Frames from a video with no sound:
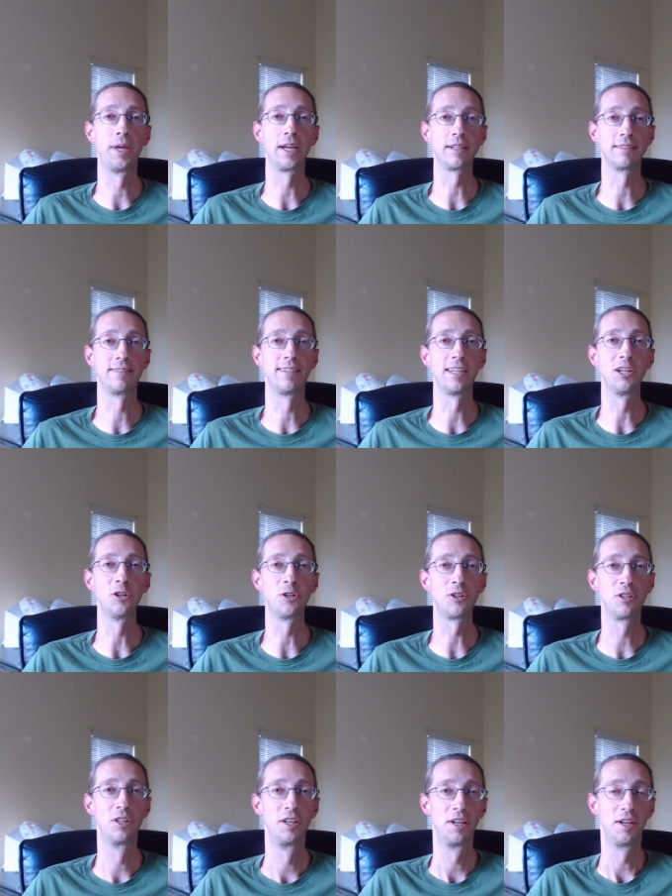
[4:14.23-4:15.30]
big
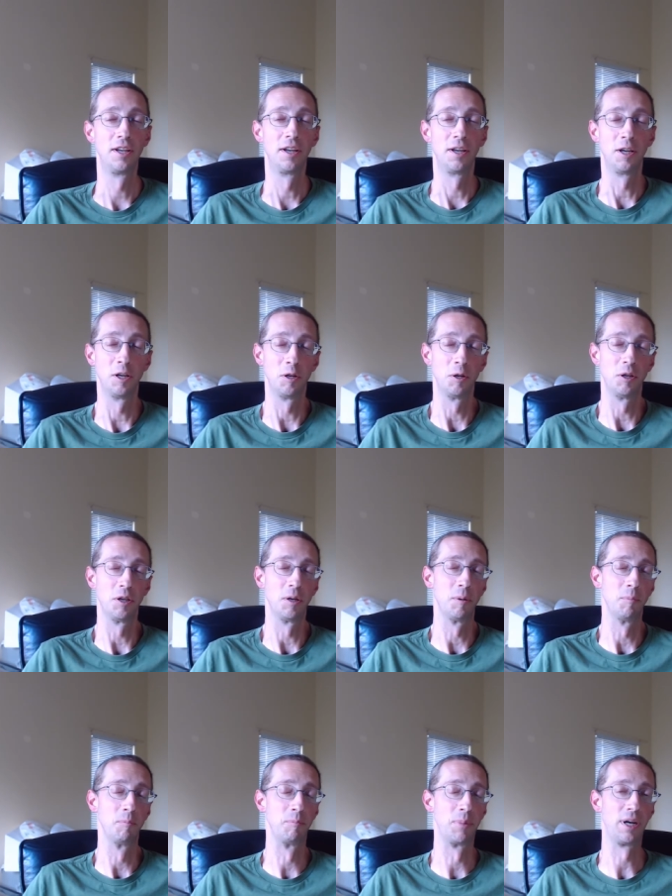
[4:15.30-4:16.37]
deal.
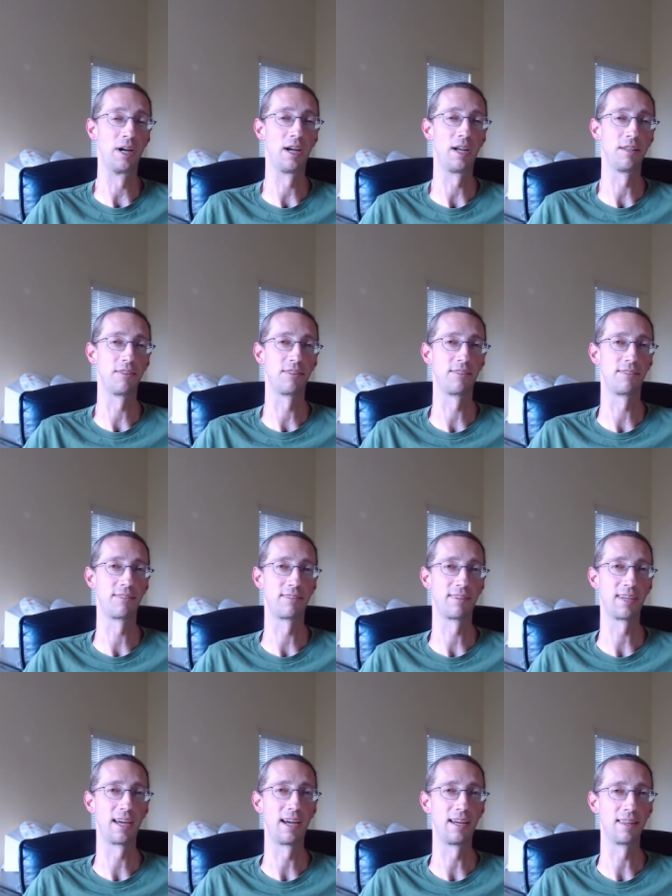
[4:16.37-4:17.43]
But
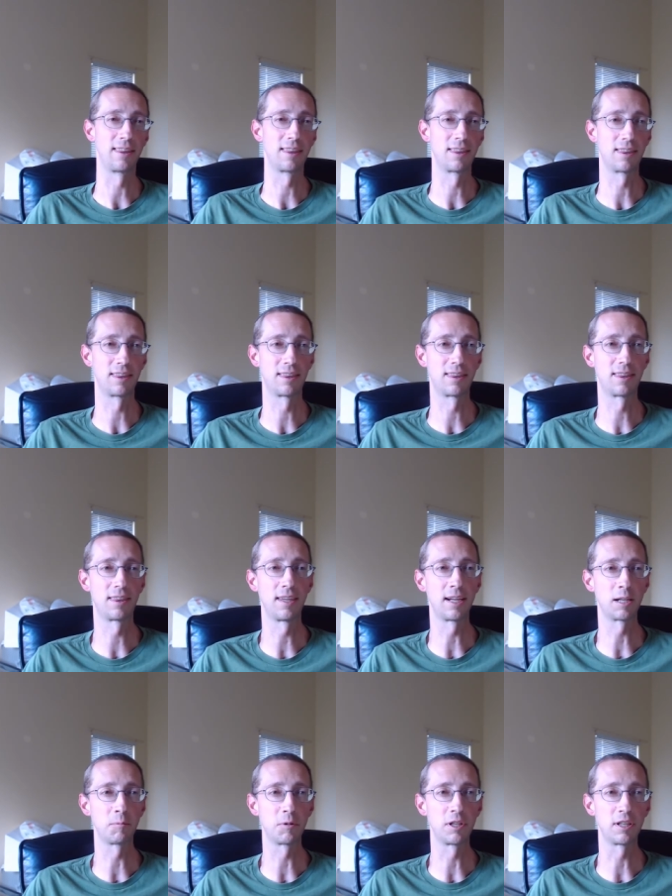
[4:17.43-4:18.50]
I think
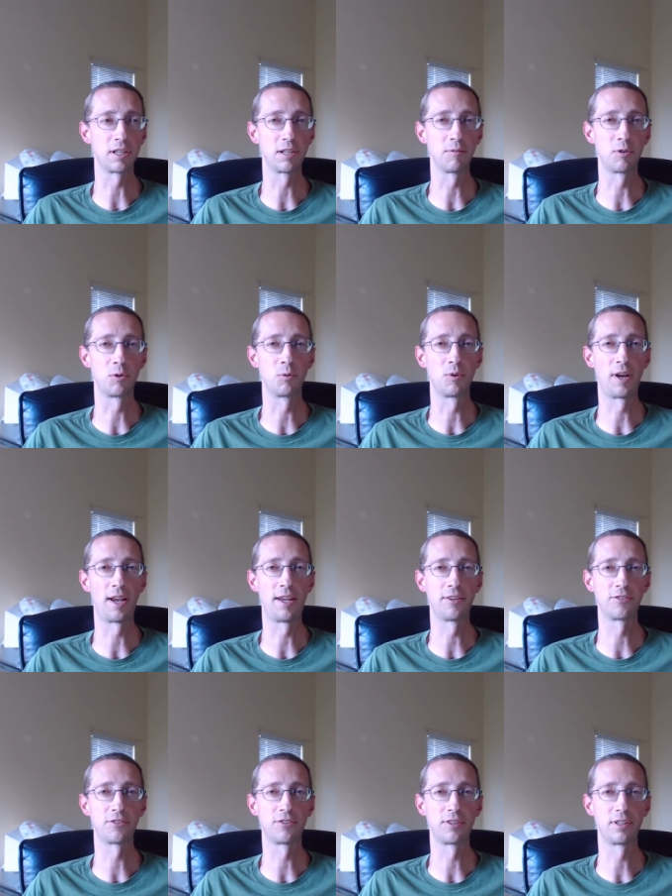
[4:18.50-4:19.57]
I'm going to give it a
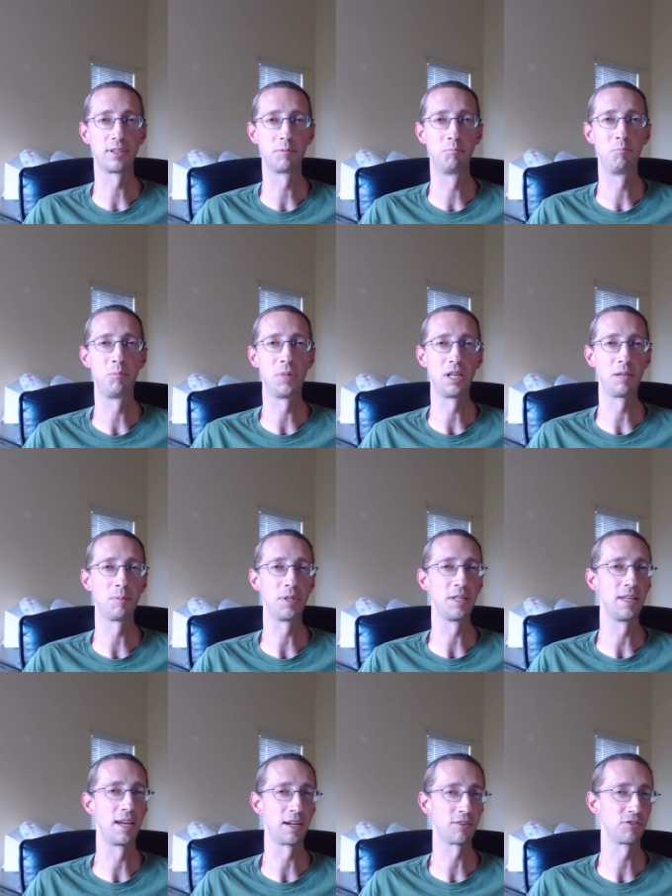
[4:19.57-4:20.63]
rest maybe
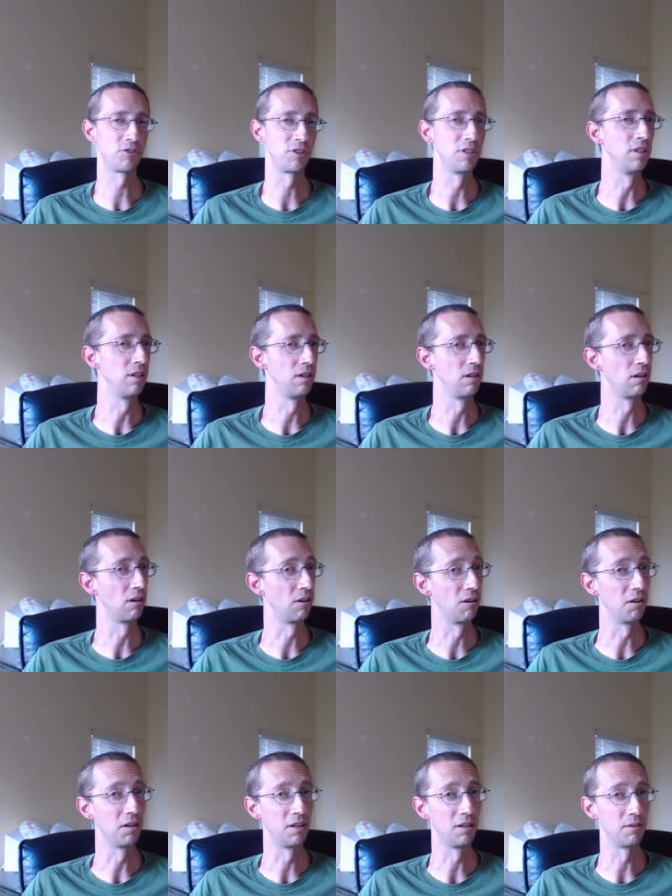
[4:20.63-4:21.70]
next year
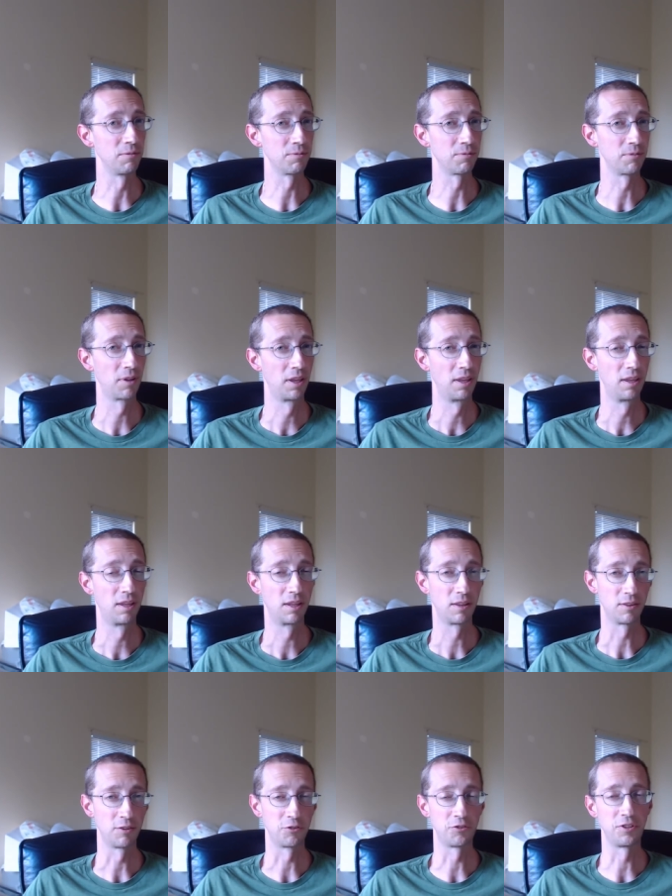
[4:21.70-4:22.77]
if
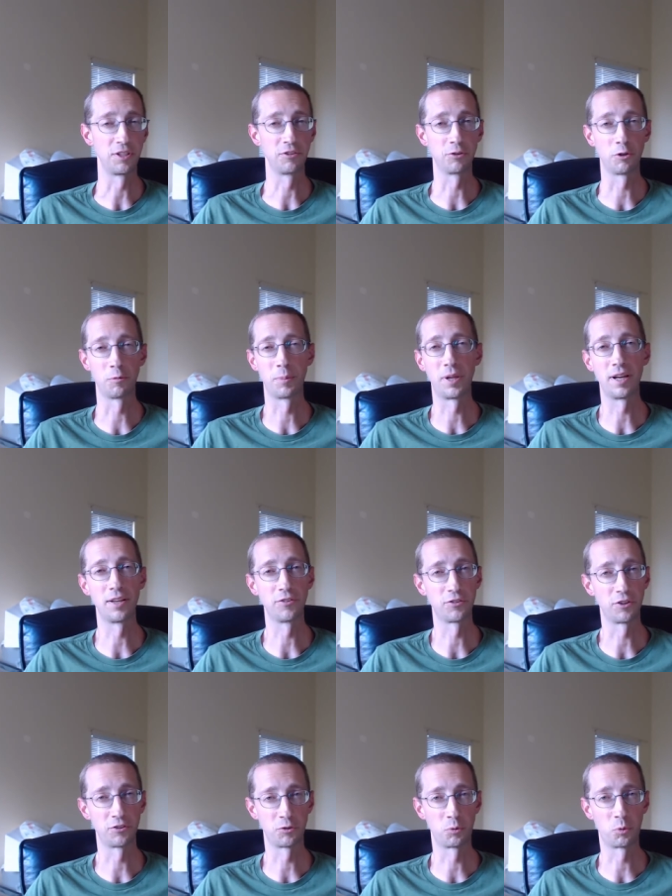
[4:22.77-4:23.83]
this dental appliance
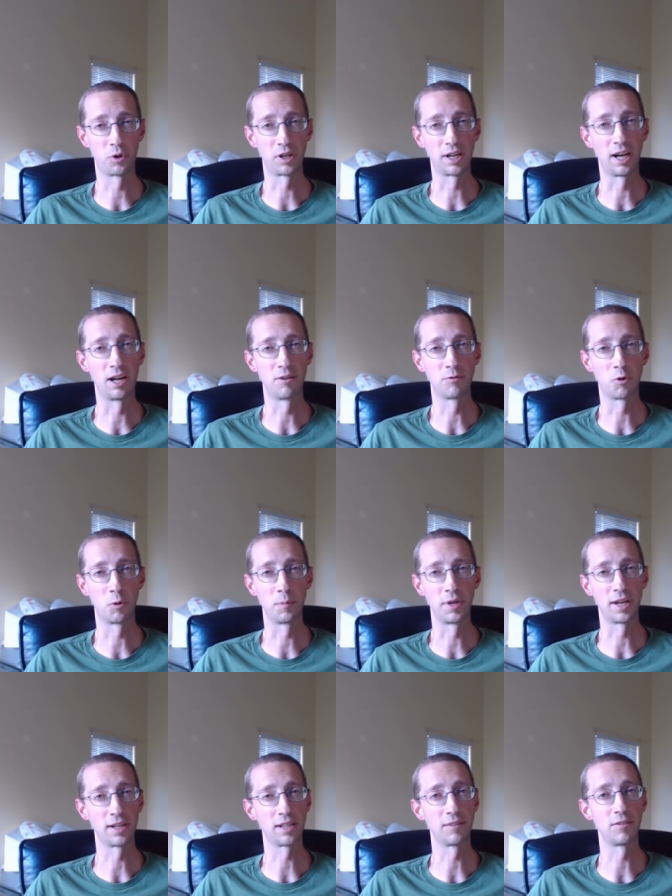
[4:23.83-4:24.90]
doesn't work out for me, I
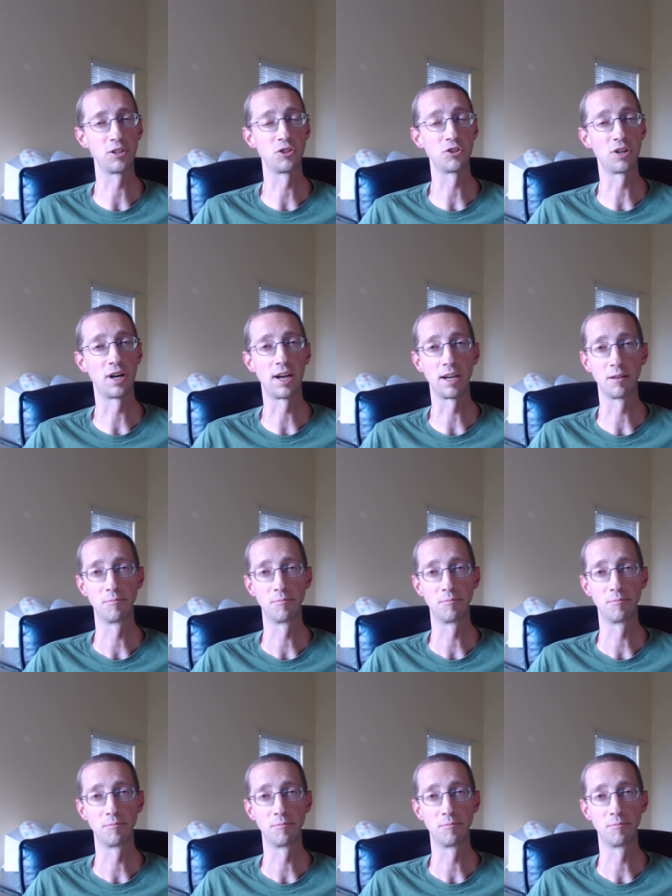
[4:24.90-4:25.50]
can give it a try.